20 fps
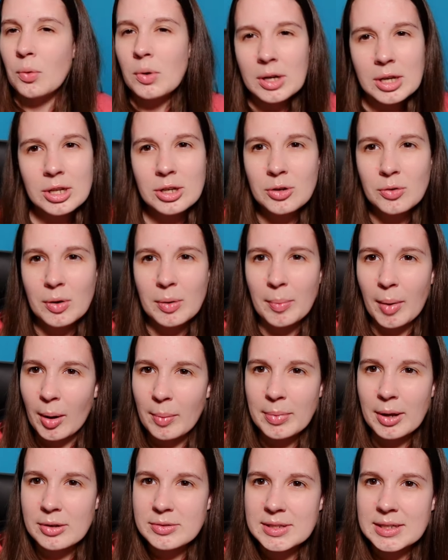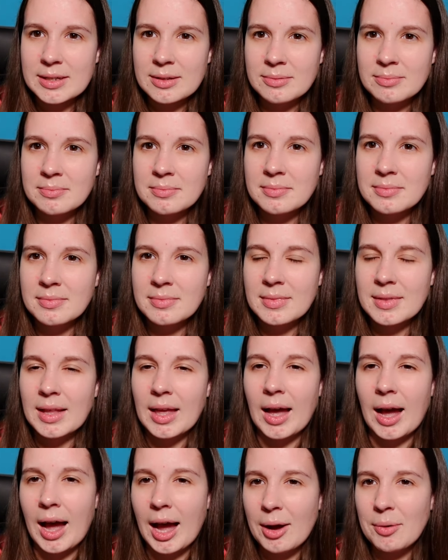What are you doing, Momcozy?
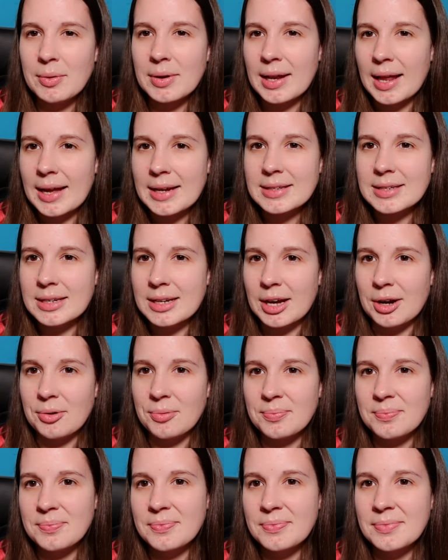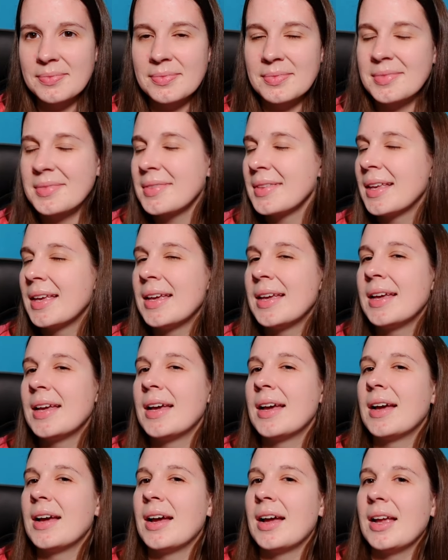I would like to know.
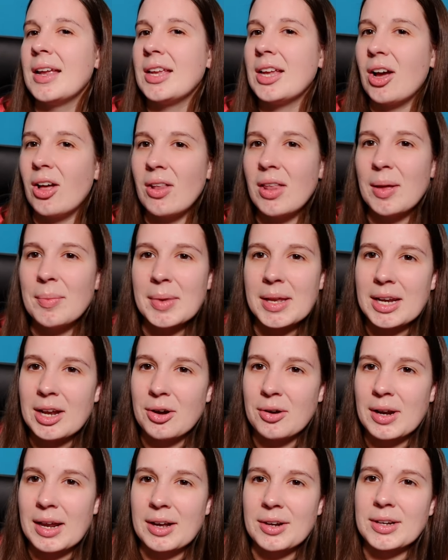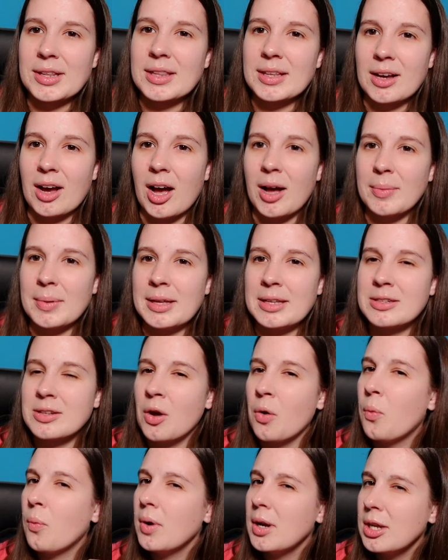Y'all let me know down in the comments.
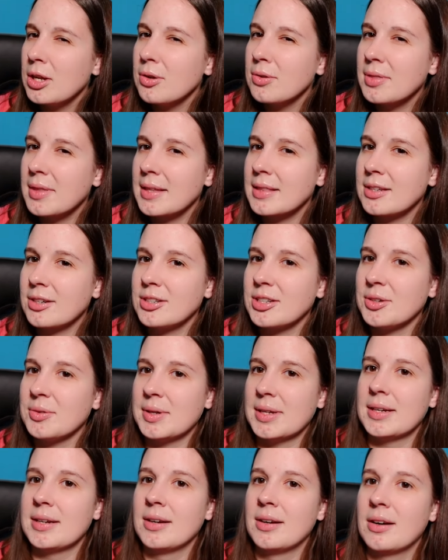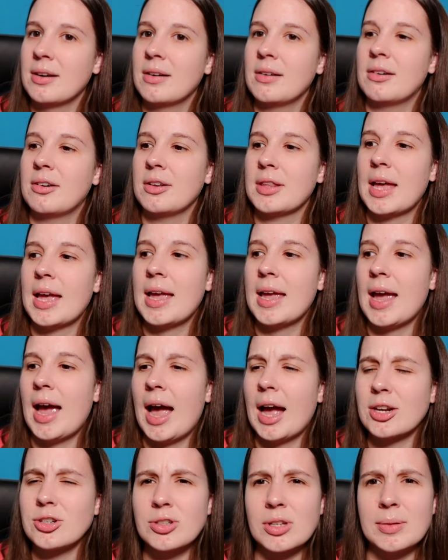What do you think they're doing? Are they
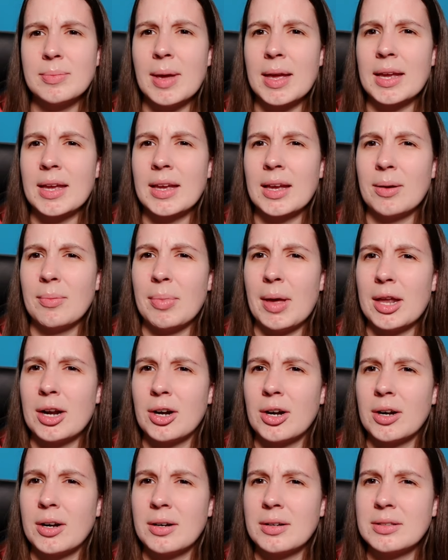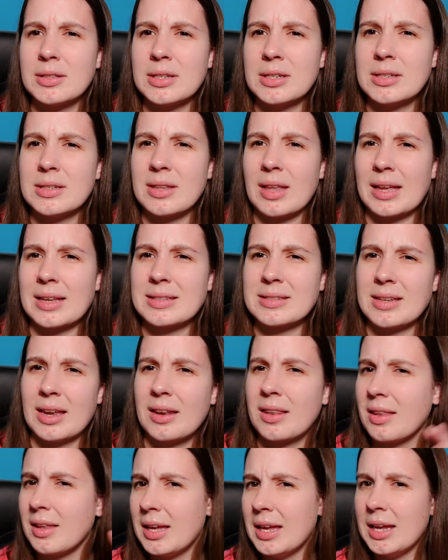actually making it better to like
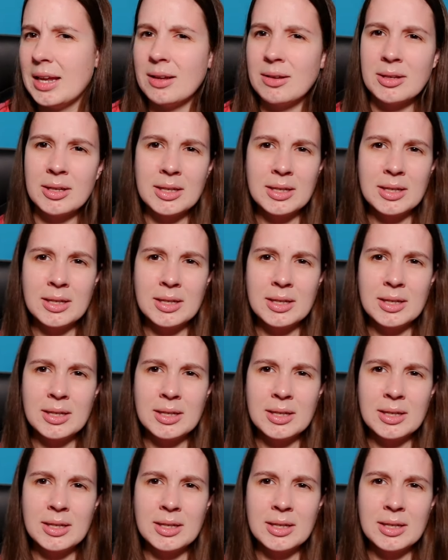suddenly